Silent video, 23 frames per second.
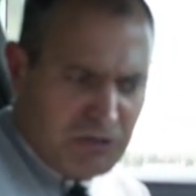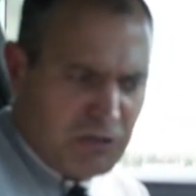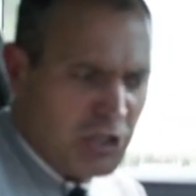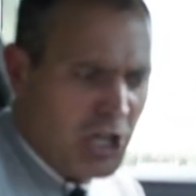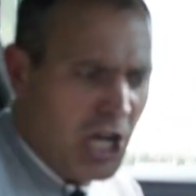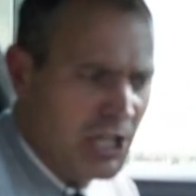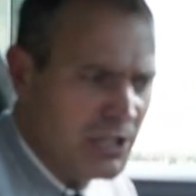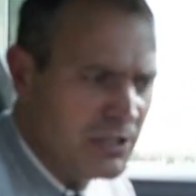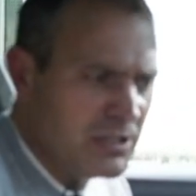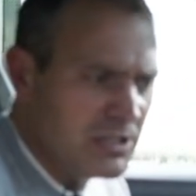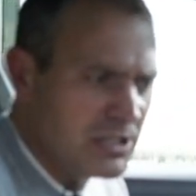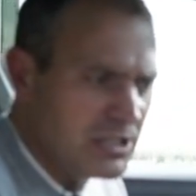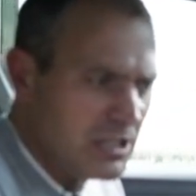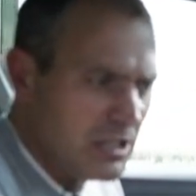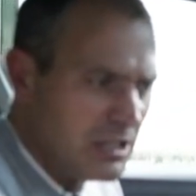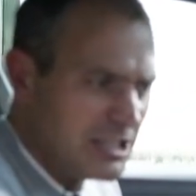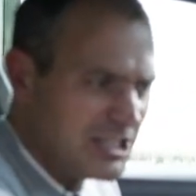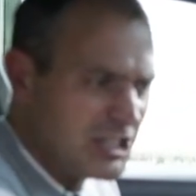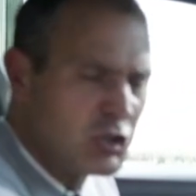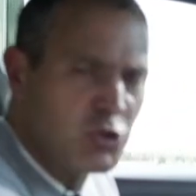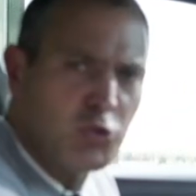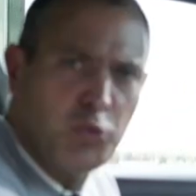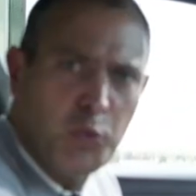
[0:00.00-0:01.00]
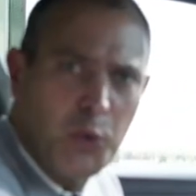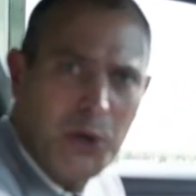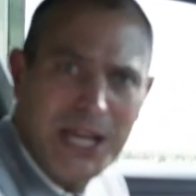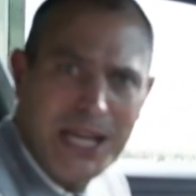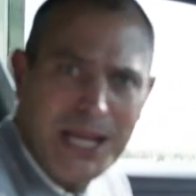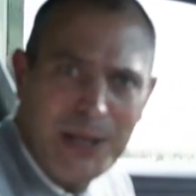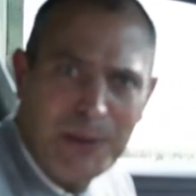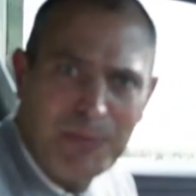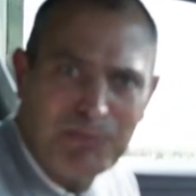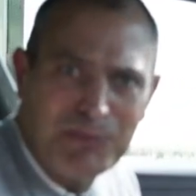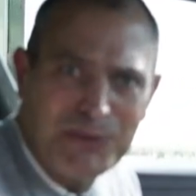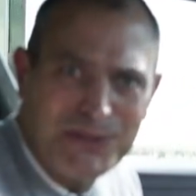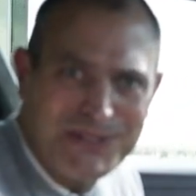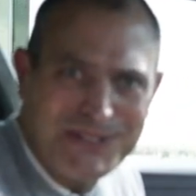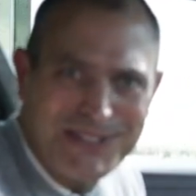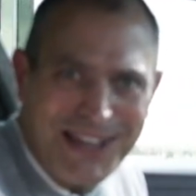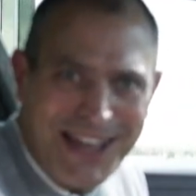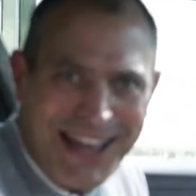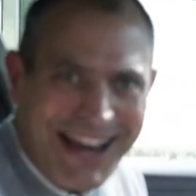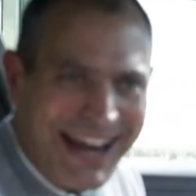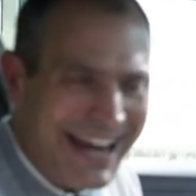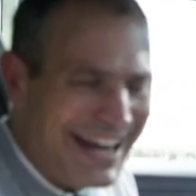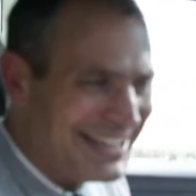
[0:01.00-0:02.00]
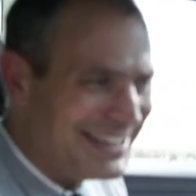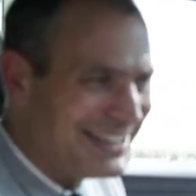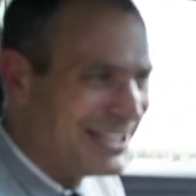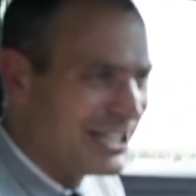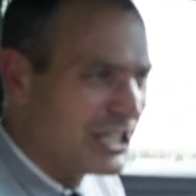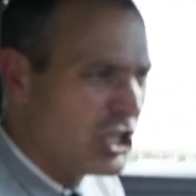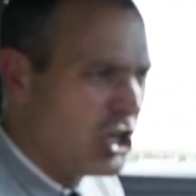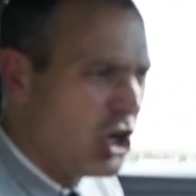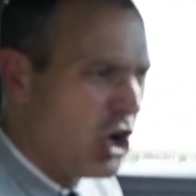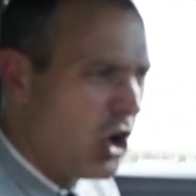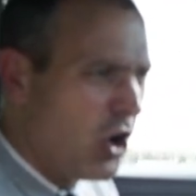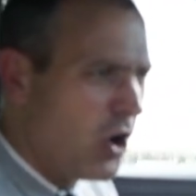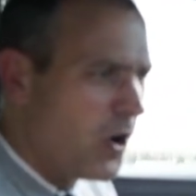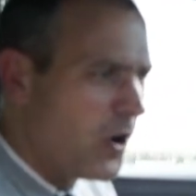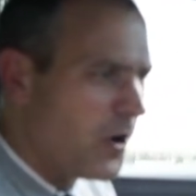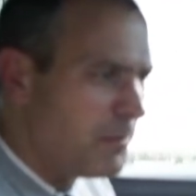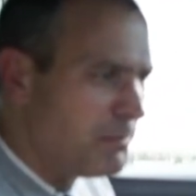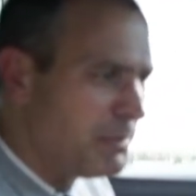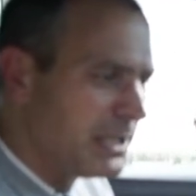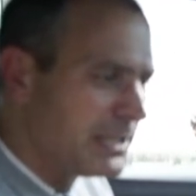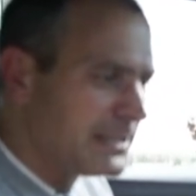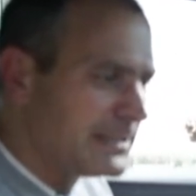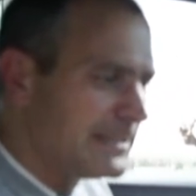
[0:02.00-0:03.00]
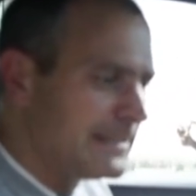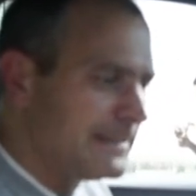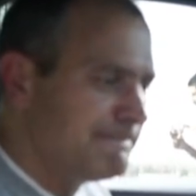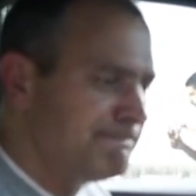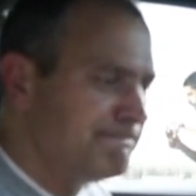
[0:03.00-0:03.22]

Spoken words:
console sweeps in the car, but